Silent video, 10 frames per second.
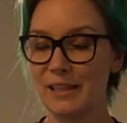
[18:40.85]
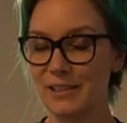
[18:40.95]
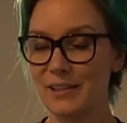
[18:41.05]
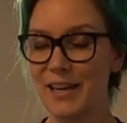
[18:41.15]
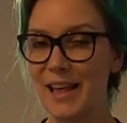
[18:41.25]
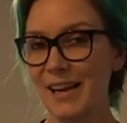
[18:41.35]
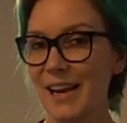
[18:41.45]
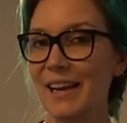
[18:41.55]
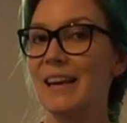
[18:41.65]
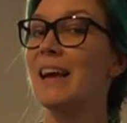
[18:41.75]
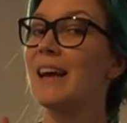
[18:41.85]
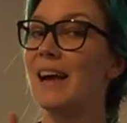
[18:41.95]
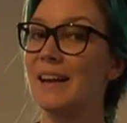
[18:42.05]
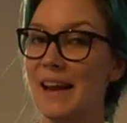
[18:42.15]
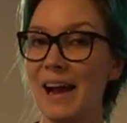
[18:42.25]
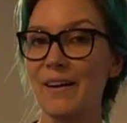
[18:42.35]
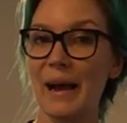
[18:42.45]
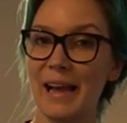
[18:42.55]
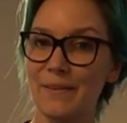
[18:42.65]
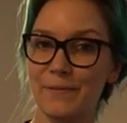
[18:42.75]
let's try that again. Now
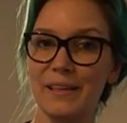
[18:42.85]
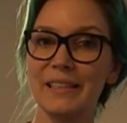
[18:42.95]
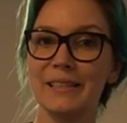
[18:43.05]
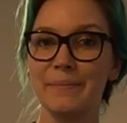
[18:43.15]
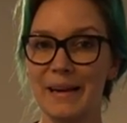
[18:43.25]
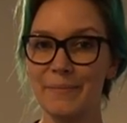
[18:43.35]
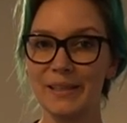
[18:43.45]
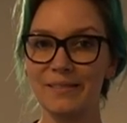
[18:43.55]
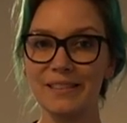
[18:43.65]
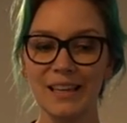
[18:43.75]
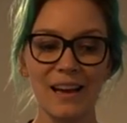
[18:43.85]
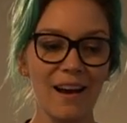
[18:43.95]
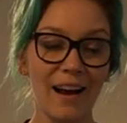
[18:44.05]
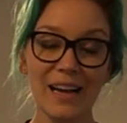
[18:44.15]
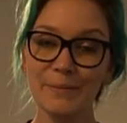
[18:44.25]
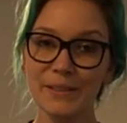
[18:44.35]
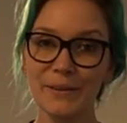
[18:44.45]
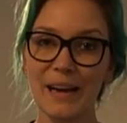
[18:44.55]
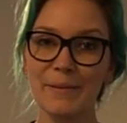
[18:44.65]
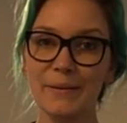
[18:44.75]
I have finished my build. I'm
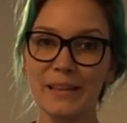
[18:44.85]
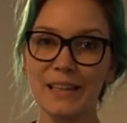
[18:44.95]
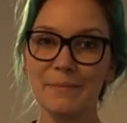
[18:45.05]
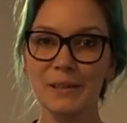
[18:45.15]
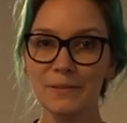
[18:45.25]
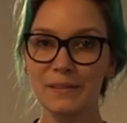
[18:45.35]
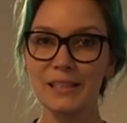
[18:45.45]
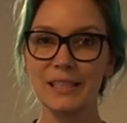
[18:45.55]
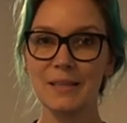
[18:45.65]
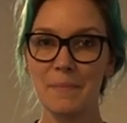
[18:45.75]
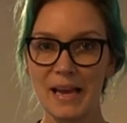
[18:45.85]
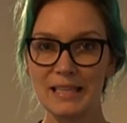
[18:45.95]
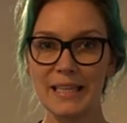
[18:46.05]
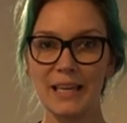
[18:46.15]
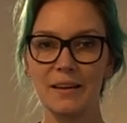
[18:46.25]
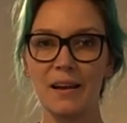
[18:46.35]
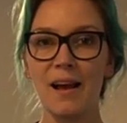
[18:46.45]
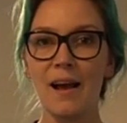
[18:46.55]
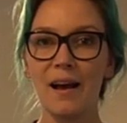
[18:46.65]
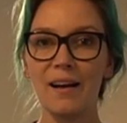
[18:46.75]
so happy with it. The mirror finish is amazing.
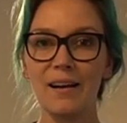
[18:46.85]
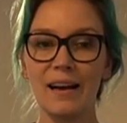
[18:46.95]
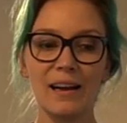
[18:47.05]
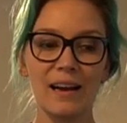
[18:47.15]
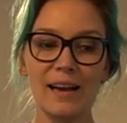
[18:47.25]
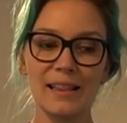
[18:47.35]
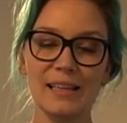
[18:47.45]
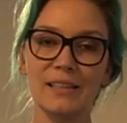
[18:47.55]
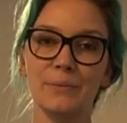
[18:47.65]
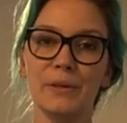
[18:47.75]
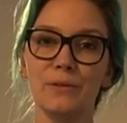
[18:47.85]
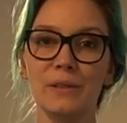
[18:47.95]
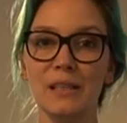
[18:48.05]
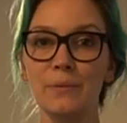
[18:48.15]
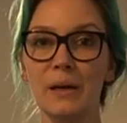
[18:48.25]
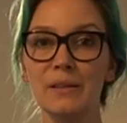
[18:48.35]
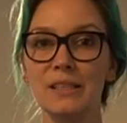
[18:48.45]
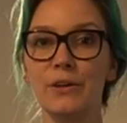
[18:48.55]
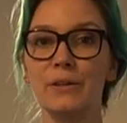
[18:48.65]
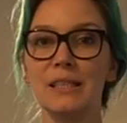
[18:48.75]
Uh, I think it worked really well to
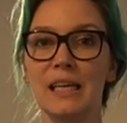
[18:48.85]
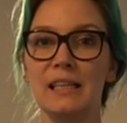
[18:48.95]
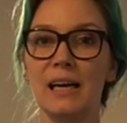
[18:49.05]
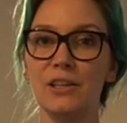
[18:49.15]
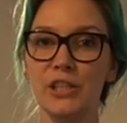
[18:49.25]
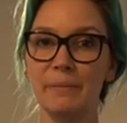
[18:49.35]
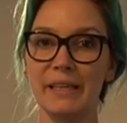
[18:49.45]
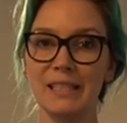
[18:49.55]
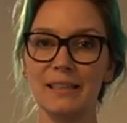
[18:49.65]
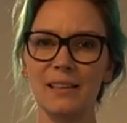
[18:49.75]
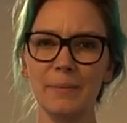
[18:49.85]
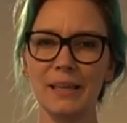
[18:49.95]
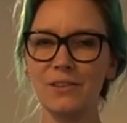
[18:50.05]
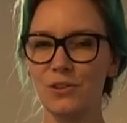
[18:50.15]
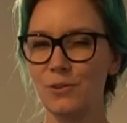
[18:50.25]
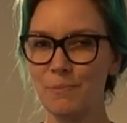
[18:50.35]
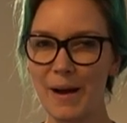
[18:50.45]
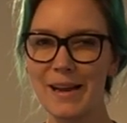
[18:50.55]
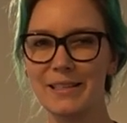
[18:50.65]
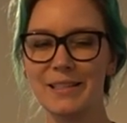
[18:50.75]
tone down the RGBs a little bit. You
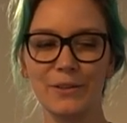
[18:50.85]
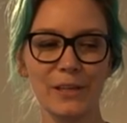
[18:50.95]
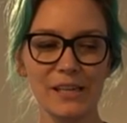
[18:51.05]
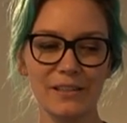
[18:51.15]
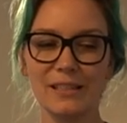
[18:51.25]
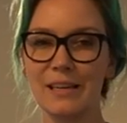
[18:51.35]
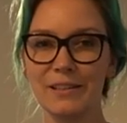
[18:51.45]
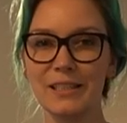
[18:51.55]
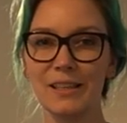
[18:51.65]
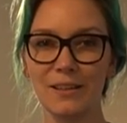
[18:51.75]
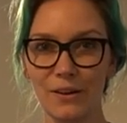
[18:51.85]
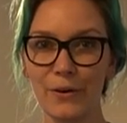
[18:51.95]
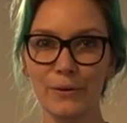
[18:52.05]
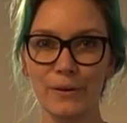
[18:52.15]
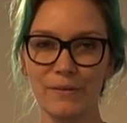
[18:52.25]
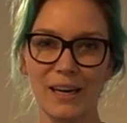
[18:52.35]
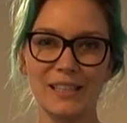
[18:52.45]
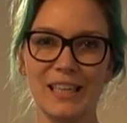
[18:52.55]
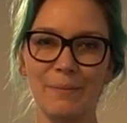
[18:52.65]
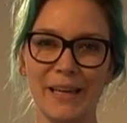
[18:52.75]
might disagree because there is a lot of
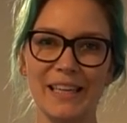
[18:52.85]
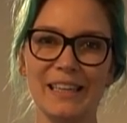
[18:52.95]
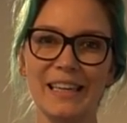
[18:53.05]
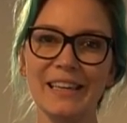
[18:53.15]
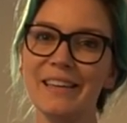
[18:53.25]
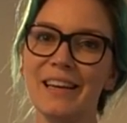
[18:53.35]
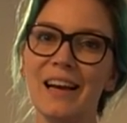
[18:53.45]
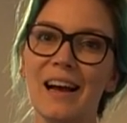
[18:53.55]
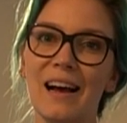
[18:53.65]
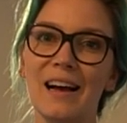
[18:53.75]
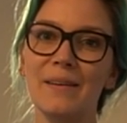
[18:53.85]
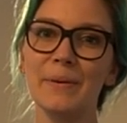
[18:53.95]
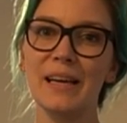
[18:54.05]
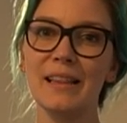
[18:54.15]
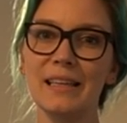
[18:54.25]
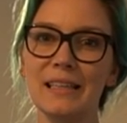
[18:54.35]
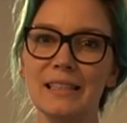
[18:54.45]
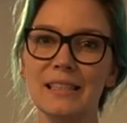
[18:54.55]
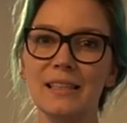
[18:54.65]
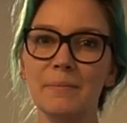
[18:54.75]
RGB in here, uh, but I think
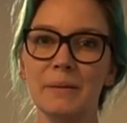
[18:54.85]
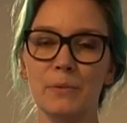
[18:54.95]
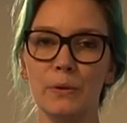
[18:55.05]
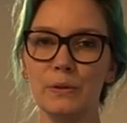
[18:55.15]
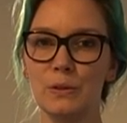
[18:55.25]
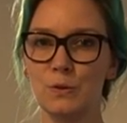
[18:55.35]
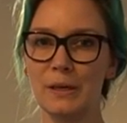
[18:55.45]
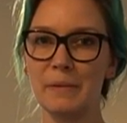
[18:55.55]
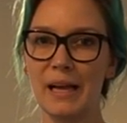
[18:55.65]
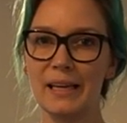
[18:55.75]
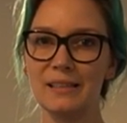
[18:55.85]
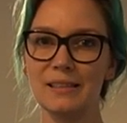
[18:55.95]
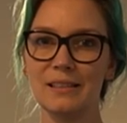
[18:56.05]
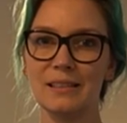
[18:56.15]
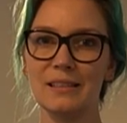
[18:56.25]
it's a little bit more streamlined